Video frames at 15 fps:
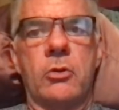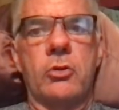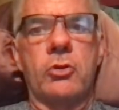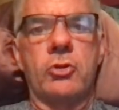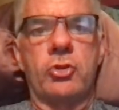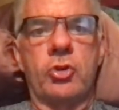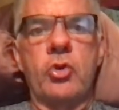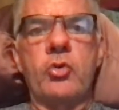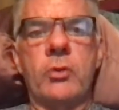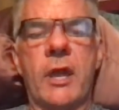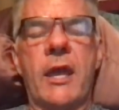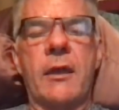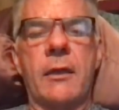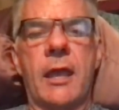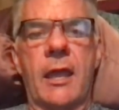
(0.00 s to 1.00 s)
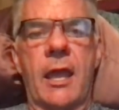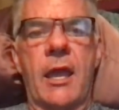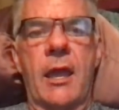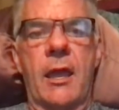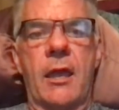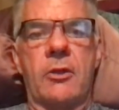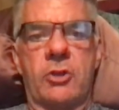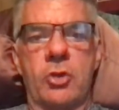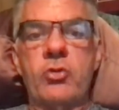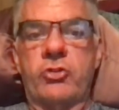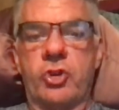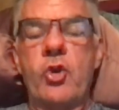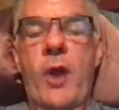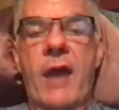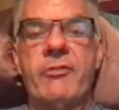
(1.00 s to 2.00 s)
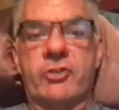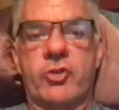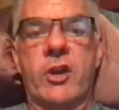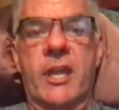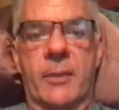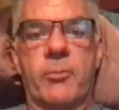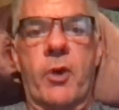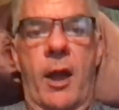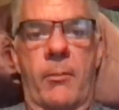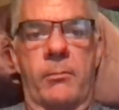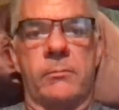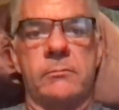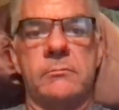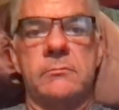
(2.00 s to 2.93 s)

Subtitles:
you do have a drinking problem.